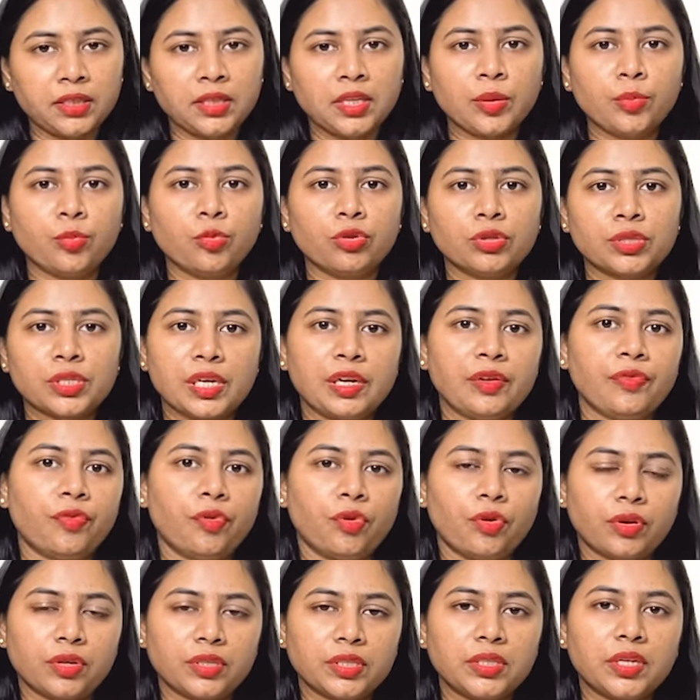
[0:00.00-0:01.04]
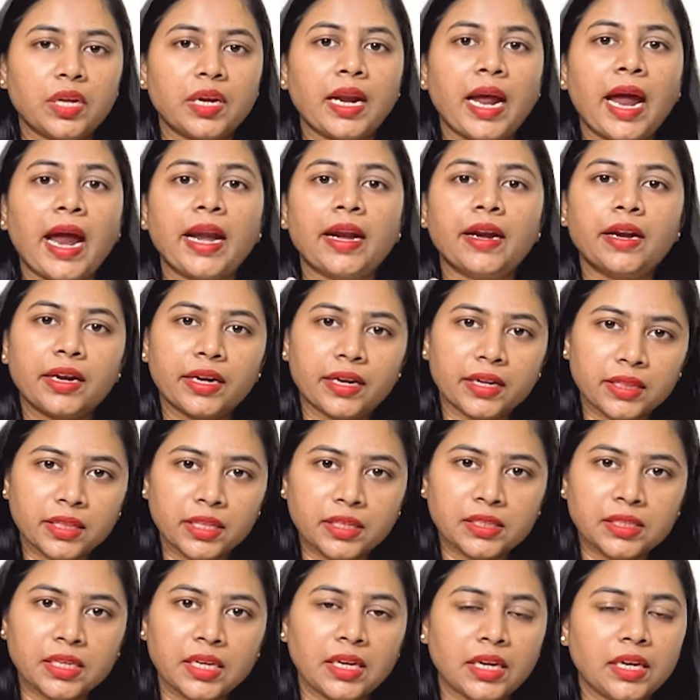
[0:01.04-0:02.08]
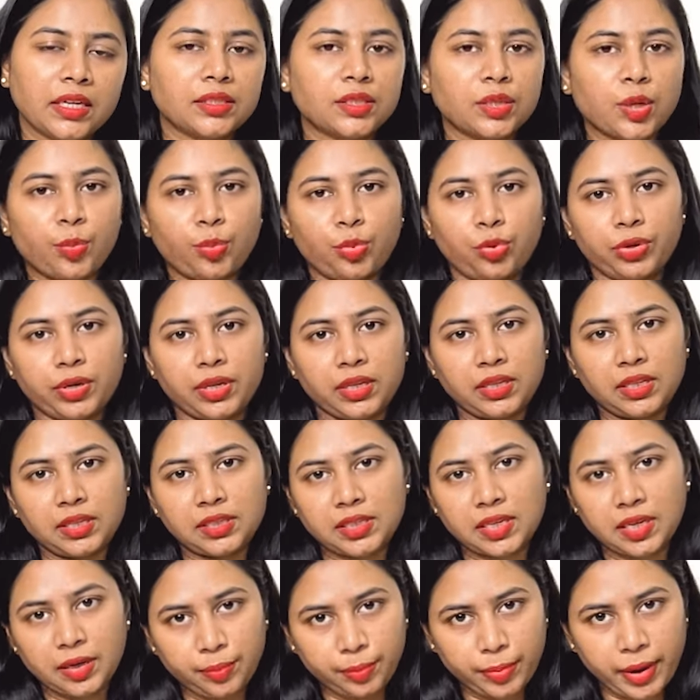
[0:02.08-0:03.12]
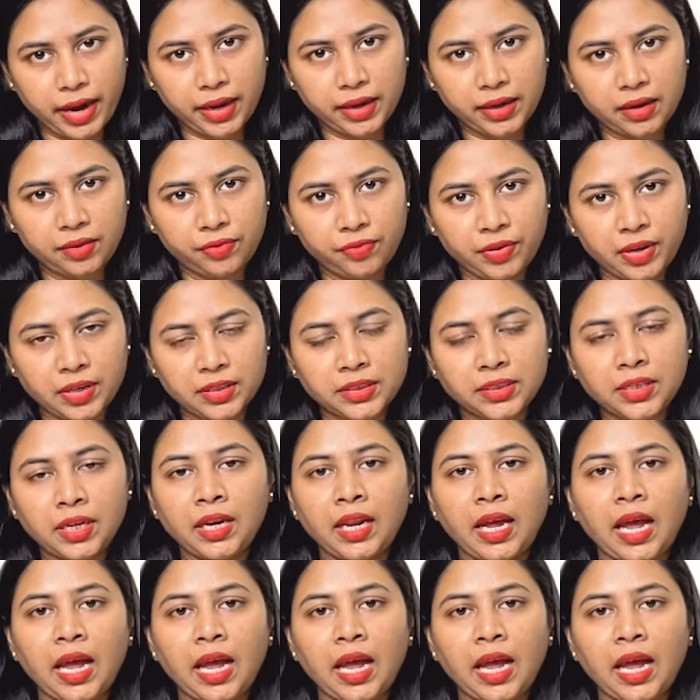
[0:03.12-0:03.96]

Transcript: they mostly focused on hydrating the skin and supporting the skin barrier function,